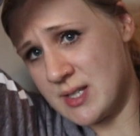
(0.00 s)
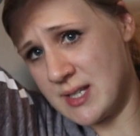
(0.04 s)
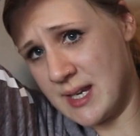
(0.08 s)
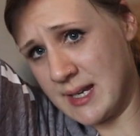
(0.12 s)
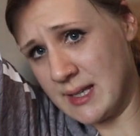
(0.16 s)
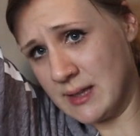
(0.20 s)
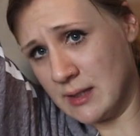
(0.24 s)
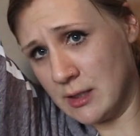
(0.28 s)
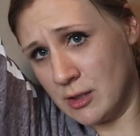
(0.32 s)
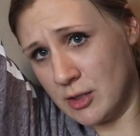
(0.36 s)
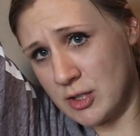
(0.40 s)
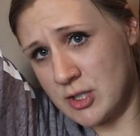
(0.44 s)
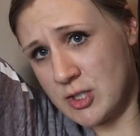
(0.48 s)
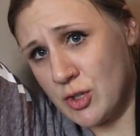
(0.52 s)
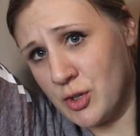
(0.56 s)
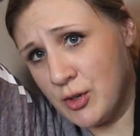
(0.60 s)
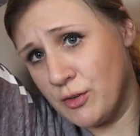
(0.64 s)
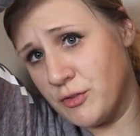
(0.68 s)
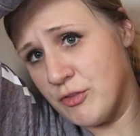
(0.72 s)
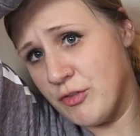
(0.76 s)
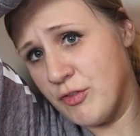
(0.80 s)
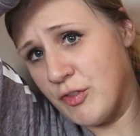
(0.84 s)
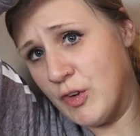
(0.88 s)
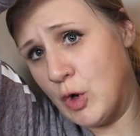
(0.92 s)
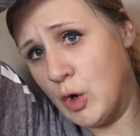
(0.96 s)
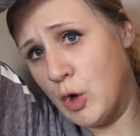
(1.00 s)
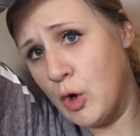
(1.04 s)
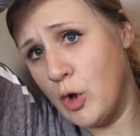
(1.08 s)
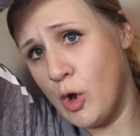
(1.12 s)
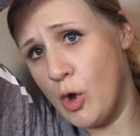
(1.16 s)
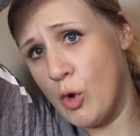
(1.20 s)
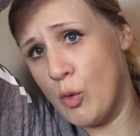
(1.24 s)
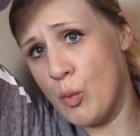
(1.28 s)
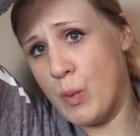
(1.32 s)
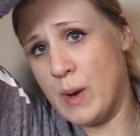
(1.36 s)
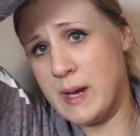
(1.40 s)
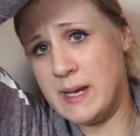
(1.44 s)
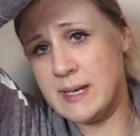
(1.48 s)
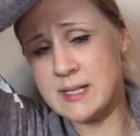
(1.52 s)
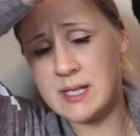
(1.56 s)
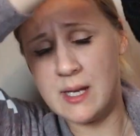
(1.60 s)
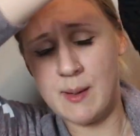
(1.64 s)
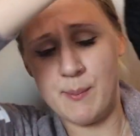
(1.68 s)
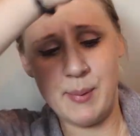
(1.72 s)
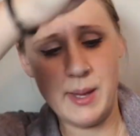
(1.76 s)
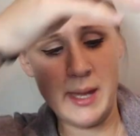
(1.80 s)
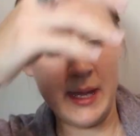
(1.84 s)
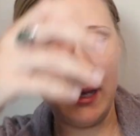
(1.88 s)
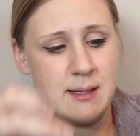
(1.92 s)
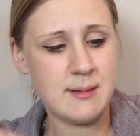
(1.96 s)
just like a little sort of fall or winter
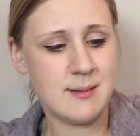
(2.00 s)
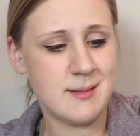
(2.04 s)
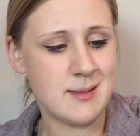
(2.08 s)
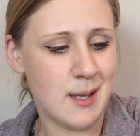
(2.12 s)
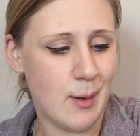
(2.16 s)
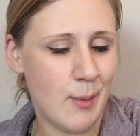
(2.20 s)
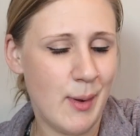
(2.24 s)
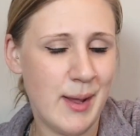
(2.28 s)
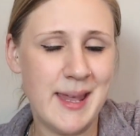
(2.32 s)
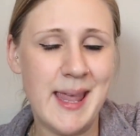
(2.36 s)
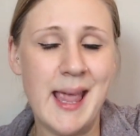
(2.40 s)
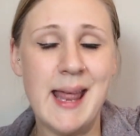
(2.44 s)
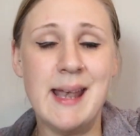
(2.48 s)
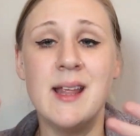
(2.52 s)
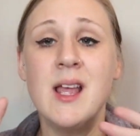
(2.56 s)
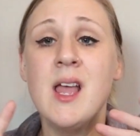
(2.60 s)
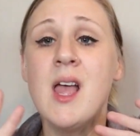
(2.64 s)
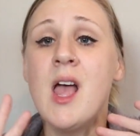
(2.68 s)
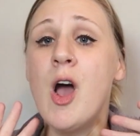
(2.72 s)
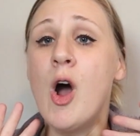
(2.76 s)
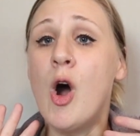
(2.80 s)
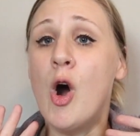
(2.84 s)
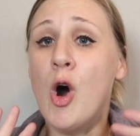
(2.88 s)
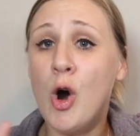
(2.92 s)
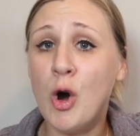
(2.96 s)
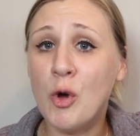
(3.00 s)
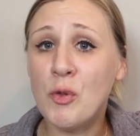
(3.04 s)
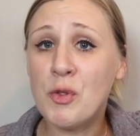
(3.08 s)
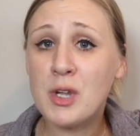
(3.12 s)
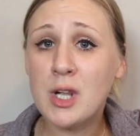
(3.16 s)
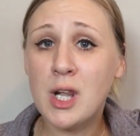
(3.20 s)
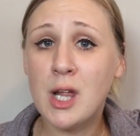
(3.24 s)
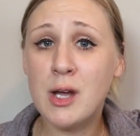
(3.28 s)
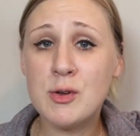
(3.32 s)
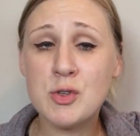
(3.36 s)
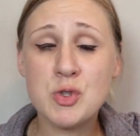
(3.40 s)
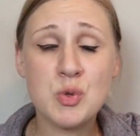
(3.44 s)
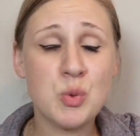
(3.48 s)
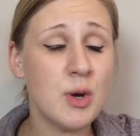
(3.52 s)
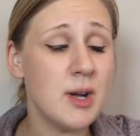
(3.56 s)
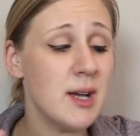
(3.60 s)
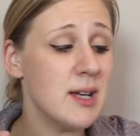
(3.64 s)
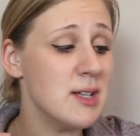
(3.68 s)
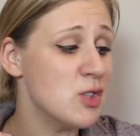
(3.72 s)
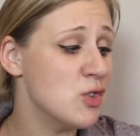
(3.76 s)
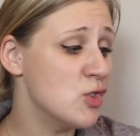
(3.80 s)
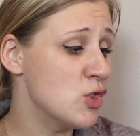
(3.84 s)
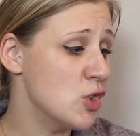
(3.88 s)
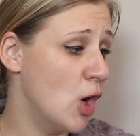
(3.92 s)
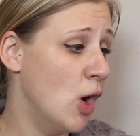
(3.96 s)
piece. So again, all the clothes were
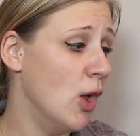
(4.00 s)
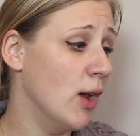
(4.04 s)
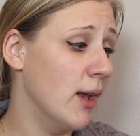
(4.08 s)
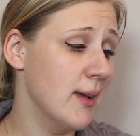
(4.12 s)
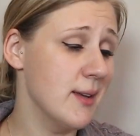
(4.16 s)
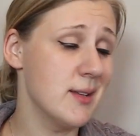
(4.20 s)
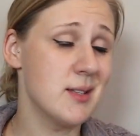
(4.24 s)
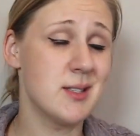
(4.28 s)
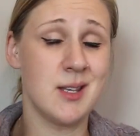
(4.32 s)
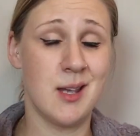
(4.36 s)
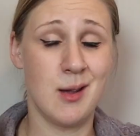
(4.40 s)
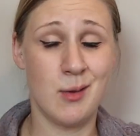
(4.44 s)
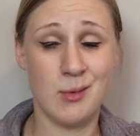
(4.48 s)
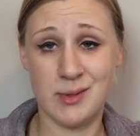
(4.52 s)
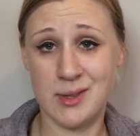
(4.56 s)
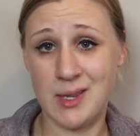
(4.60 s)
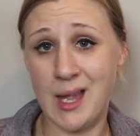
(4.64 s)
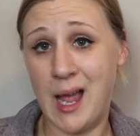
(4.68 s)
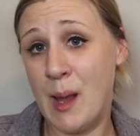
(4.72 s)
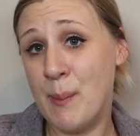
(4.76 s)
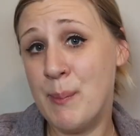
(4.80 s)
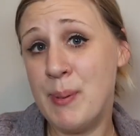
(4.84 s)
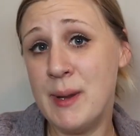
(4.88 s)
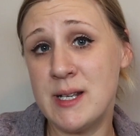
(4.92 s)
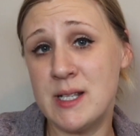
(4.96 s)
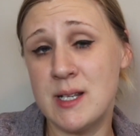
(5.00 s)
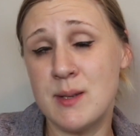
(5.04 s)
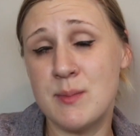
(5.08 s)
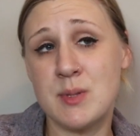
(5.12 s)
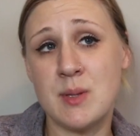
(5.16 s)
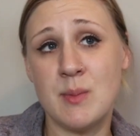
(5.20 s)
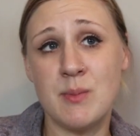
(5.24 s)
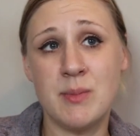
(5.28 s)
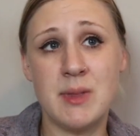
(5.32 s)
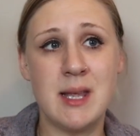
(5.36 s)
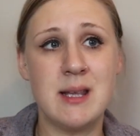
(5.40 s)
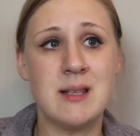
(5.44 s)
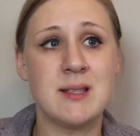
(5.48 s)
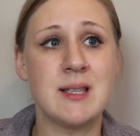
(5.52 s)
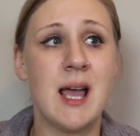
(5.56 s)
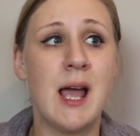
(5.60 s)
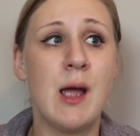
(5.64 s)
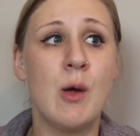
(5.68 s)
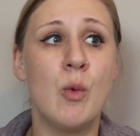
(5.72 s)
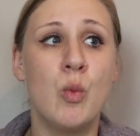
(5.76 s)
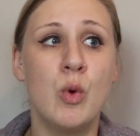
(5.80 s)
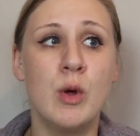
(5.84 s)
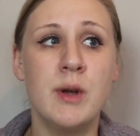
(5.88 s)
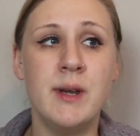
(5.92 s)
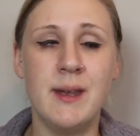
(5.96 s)
a dollar. So I picked up some things that
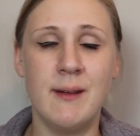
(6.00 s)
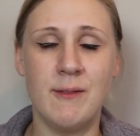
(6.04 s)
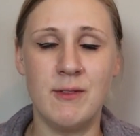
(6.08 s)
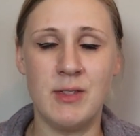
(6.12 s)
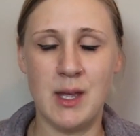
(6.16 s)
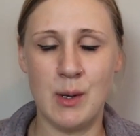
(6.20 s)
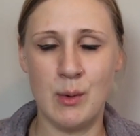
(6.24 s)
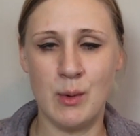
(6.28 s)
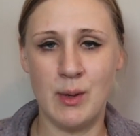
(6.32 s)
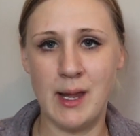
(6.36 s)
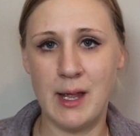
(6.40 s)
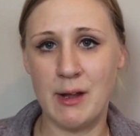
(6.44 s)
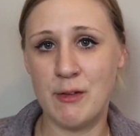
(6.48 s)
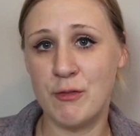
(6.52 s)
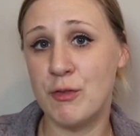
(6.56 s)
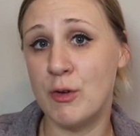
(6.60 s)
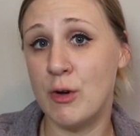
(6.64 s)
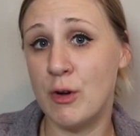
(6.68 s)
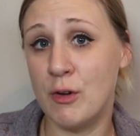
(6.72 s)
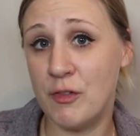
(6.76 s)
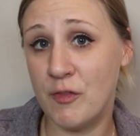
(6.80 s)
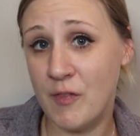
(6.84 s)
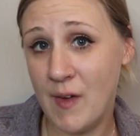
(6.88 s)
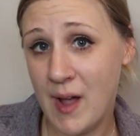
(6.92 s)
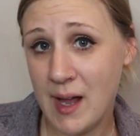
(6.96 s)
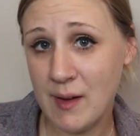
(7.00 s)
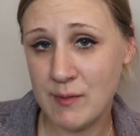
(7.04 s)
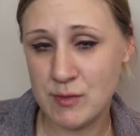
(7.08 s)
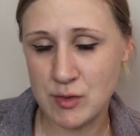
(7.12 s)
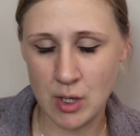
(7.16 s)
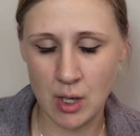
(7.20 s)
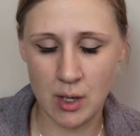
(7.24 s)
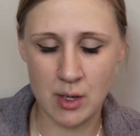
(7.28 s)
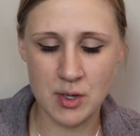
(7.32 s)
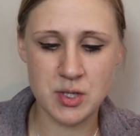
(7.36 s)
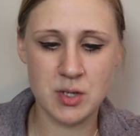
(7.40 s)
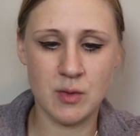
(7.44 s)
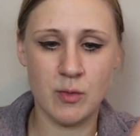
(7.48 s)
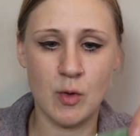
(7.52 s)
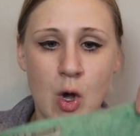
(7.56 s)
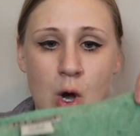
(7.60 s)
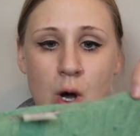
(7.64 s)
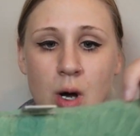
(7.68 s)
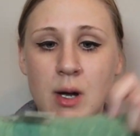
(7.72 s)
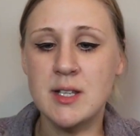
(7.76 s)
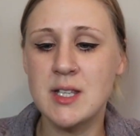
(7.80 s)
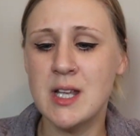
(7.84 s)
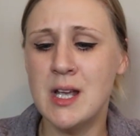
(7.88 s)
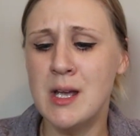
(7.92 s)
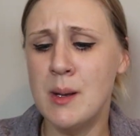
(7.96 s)
I wouldn't if they were like four or five dollars, of
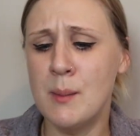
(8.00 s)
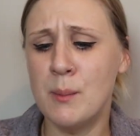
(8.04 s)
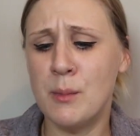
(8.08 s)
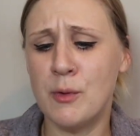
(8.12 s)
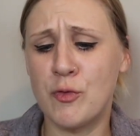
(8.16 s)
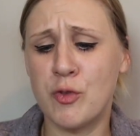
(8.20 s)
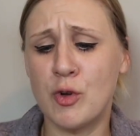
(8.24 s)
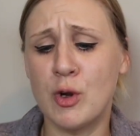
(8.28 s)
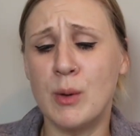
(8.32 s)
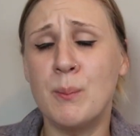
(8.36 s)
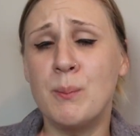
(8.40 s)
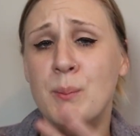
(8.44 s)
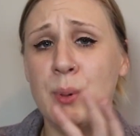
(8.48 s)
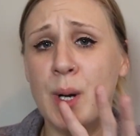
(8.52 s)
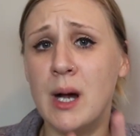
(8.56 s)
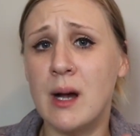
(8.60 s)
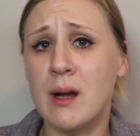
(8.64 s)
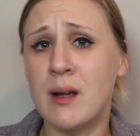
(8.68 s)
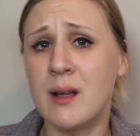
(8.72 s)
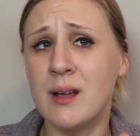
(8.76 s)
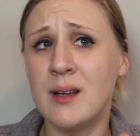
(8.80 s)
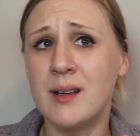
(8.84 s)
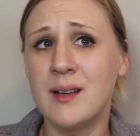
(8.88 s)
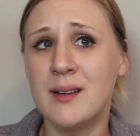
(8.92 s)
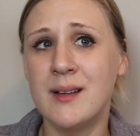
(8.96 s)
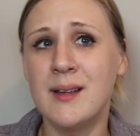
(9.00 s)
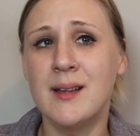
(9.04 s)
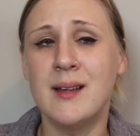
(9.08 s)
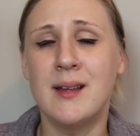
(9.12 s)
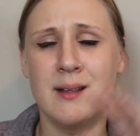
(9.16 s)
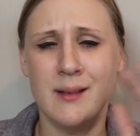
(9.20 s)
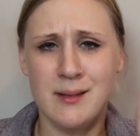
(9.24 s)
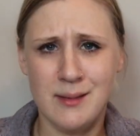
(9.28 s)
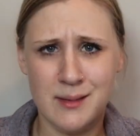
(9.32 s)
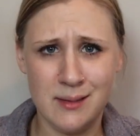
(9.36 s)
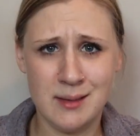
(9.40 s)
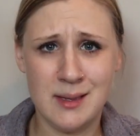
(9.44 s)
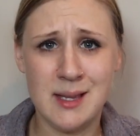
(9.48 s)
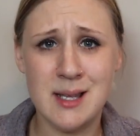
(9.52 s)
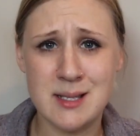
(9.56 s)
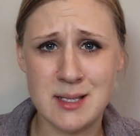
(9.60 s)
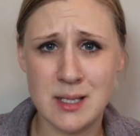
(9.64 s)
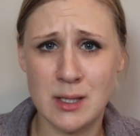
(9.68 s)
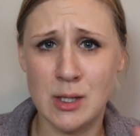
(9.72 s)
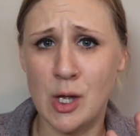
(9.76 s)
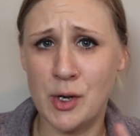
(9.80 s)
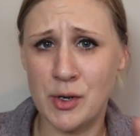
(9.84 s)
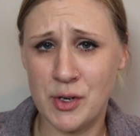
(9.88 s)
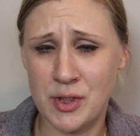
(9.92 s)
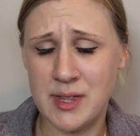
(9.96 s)
course, but for a buck, there's
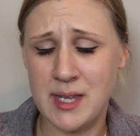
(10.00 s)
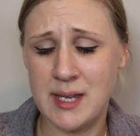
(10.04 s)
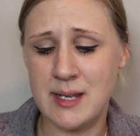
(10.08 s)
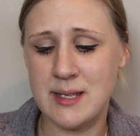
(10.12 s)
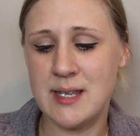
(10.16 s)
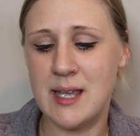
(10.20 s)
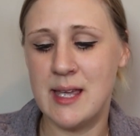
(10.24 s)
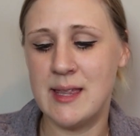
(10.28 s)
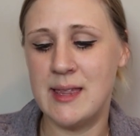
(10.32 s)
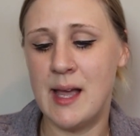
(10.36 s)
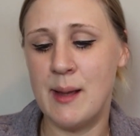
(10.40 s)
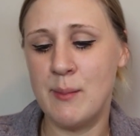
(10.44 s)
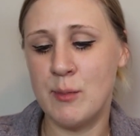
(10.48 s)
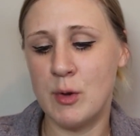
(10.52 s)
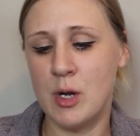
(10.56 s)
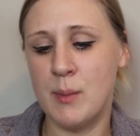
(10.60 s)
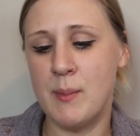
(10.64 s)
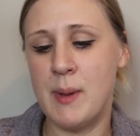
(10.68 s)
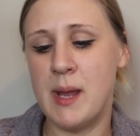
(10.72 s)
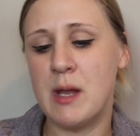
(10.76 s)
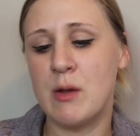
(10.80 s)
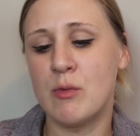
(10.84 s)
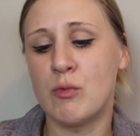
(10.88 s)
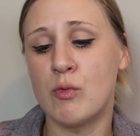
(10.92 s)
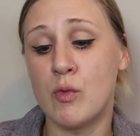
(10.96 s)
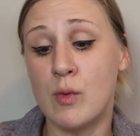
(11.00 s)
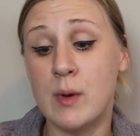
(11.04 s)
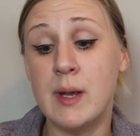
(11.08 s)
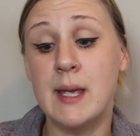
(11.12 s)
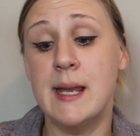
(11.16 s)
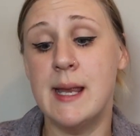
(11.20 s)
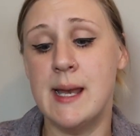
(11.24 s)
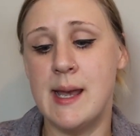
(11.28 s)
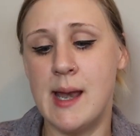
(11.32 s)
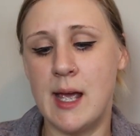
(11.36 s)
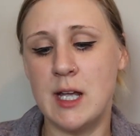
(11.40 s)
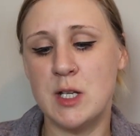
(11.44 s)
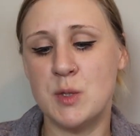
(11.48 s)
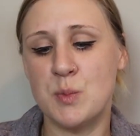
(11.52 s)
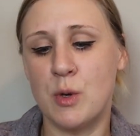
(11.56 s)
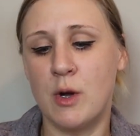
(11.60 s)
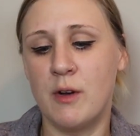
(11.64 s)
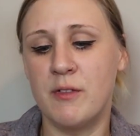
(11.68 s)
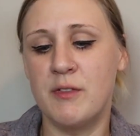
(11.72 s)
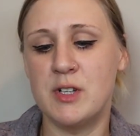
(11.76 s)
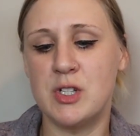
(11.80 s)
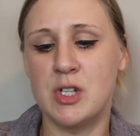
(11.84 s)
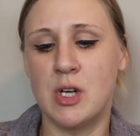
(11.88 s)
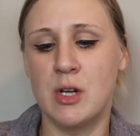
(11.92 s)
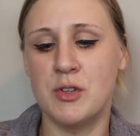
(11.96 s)
a lot of things here that I'm going to make a really nice
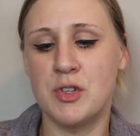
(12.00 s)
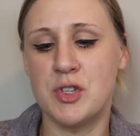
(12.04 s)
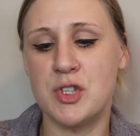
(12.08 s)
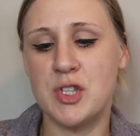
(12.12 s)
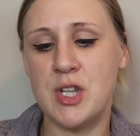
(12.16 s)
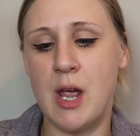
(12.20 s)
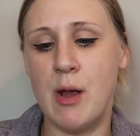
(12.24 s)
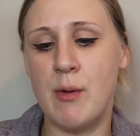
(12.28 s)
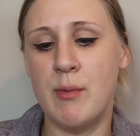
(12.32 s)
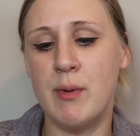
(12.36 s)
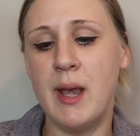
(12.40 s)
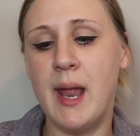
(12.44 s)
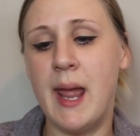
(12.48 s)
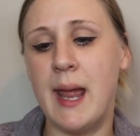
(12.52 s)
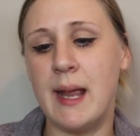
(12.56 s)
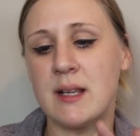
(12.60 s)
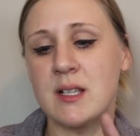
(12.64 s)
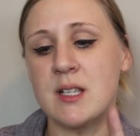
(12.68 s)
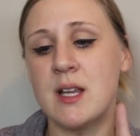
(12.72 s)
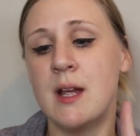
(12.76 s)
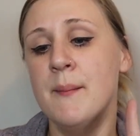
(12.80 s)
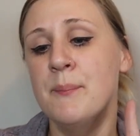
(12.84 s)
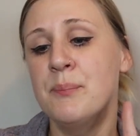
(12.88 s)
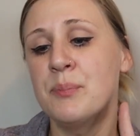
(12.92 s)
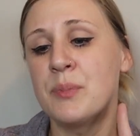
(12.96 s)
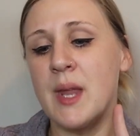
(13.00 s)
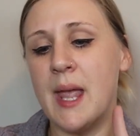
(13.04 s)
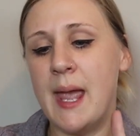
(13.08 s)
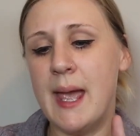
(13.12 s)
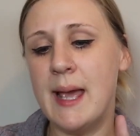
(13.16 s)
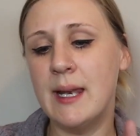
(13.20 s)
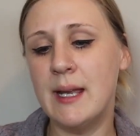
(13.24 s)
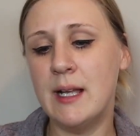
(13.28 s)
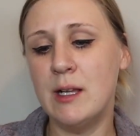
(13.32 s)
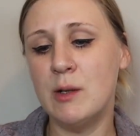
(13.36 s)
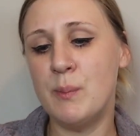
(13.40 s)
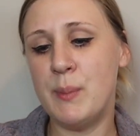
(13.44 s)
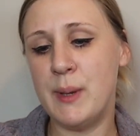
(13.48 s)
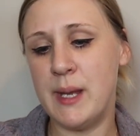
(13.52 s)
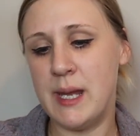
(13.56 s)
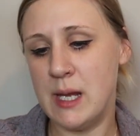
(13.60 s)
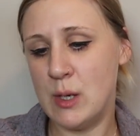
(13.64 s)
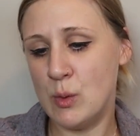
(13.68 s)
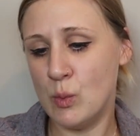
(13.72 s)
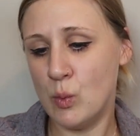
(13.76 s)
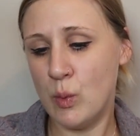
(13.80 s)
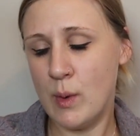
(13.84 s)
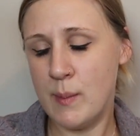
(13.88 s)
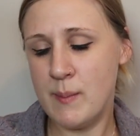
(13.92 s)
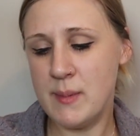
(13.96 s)
profit on. So next, LL
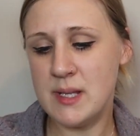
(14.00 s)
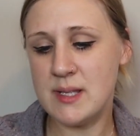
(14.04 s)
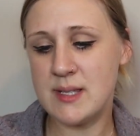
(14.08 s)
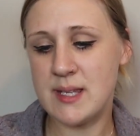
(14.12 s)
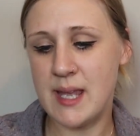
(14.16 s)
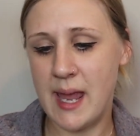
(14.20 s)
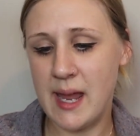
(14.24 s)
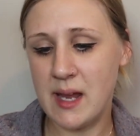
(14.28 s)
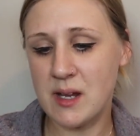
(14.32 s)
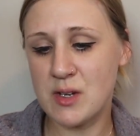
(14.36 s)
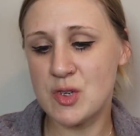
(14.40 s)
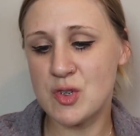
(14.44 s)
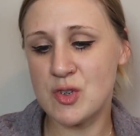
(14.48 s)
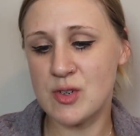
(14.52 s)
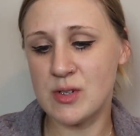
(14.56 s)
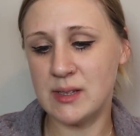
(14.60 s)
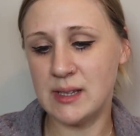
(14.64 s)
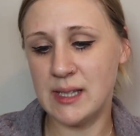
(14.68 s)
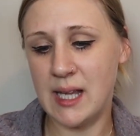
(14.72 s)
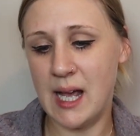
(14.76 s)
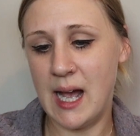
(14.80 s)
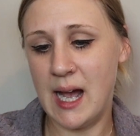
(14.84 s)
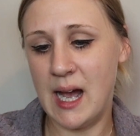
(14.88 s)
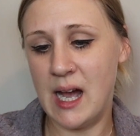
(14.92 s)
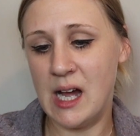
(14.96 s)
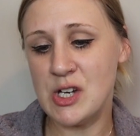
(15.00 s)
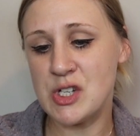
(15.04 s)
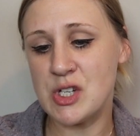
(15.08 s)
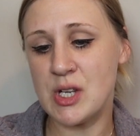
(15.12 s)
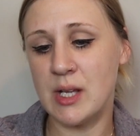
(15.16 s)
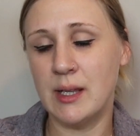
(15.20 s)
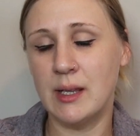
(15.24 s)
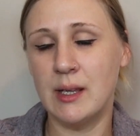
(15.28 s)
Bean Women's Extra Large